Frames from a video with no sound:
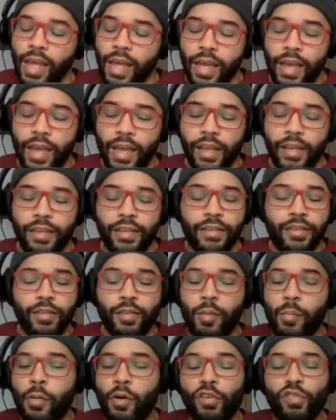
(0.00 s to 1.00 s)
and
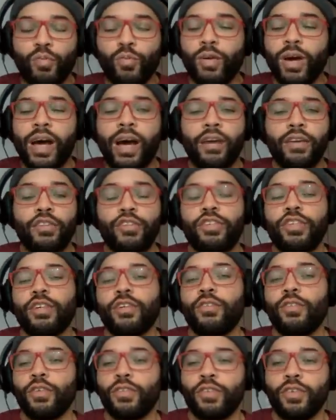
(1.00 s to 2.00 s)
the most wildest shit
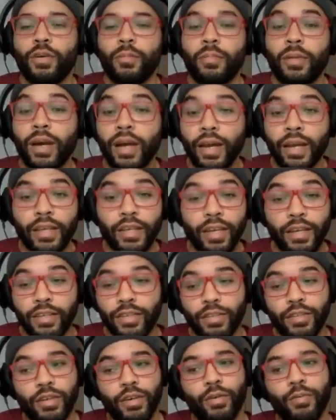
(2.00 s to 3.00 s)
going through your mind
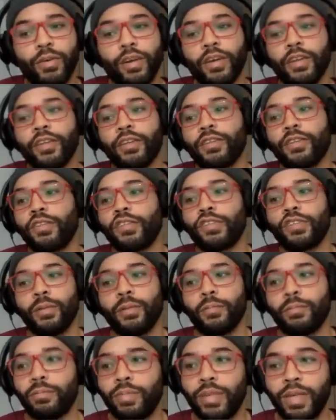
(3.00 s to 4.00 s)
you know where
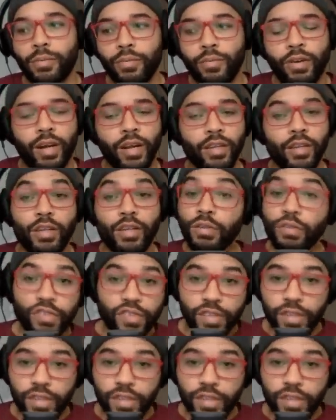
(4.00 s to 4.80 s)
some people are losing